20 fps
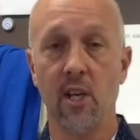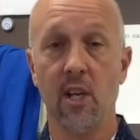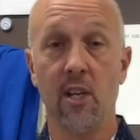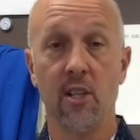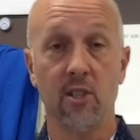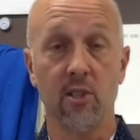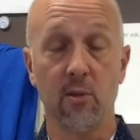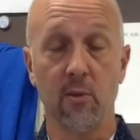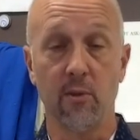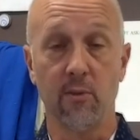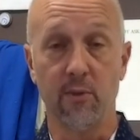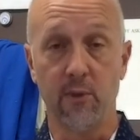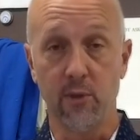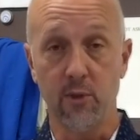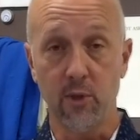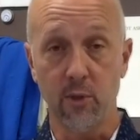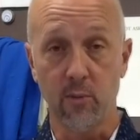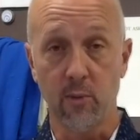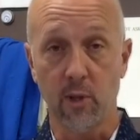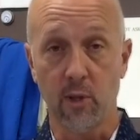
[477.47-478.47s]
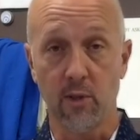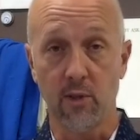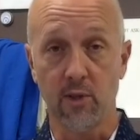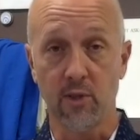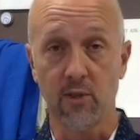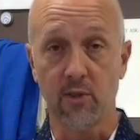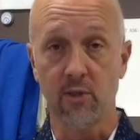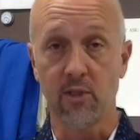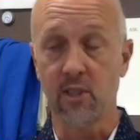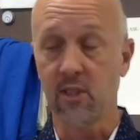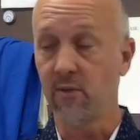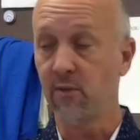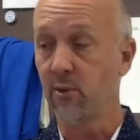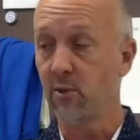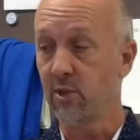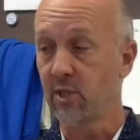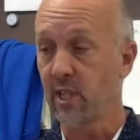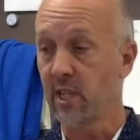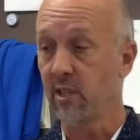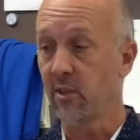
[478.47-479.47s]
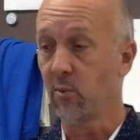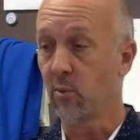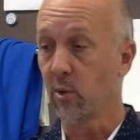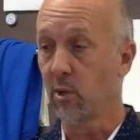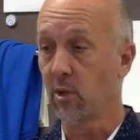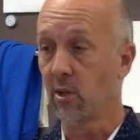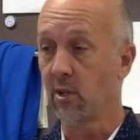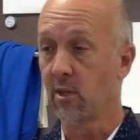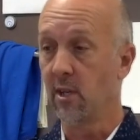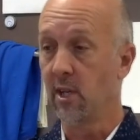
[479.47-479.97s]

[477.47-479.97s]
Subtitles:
So in future rehearsals, if you say the word